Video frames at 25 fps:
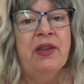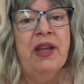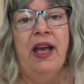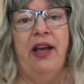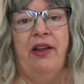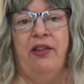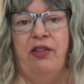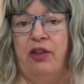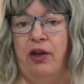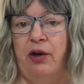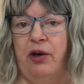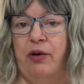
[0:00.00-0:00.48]

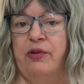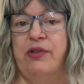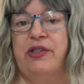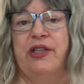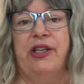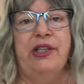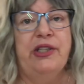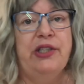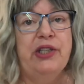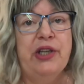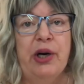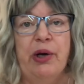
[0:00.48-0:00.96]
and those
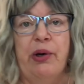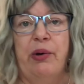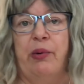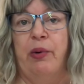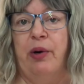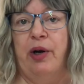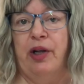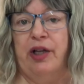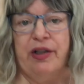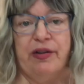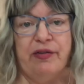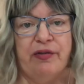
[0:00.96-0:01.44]
that don't
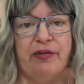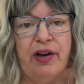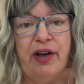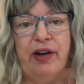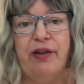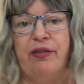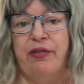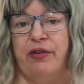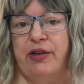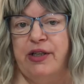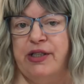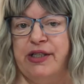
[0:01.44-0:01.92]

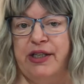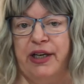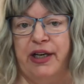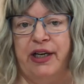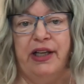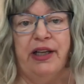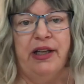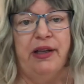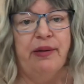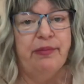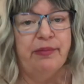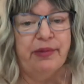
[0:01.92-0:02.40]
qualify for
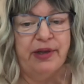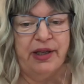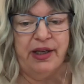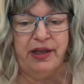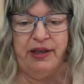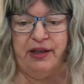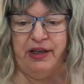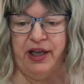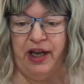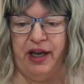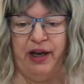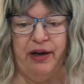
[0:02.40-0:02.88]
asylum
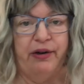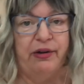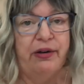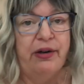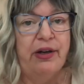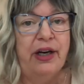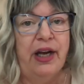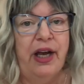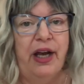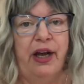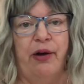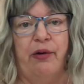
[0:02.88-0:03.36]
can get
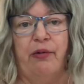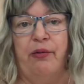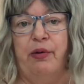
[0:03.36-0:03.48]
uh,